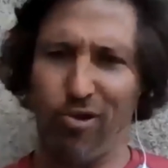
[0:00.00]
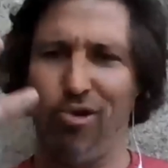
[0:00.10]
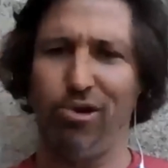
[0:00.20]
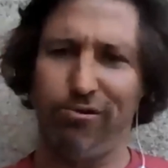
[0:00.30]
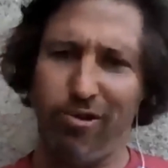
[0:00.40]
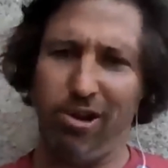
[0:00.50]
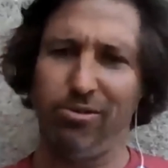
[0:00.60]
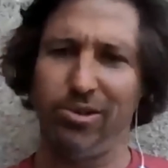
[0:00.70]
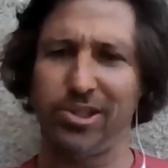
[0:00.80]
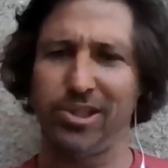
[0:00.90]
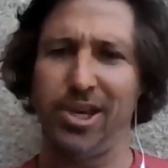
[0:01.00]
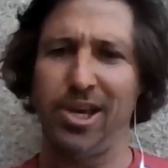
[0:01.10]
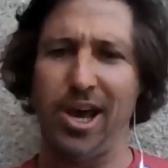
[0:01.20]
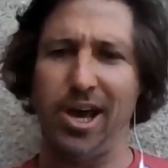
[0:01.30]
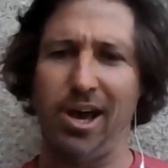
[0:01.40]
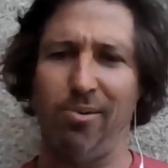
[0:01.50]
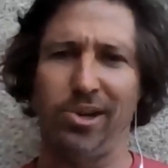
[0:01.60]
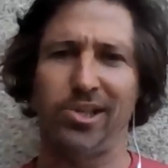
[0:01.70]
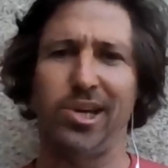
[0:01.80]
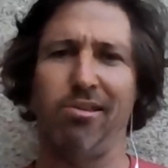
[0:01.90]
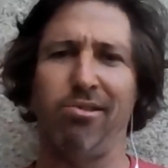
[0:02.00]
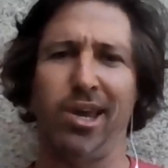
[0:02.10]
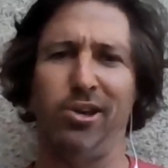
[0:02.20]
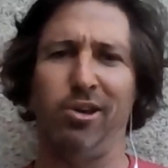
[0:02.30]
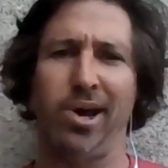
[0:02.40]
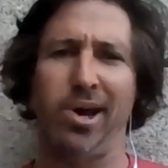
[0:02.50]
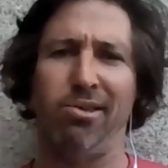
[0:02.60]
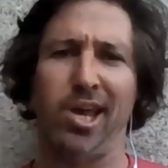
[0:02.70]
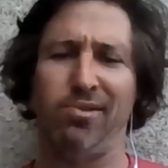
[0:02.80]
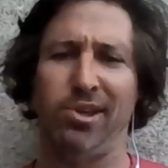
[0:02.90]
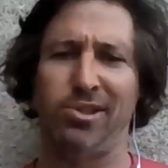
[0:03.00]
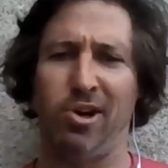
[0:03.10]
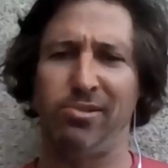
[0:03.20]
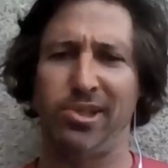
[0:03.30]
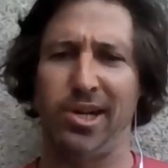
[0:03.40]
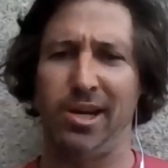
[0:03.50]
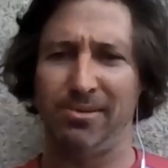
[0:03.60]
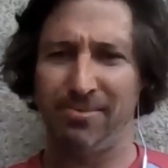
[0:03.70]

all your followers, uh, want to say thank you, mate, and thanks for your time today.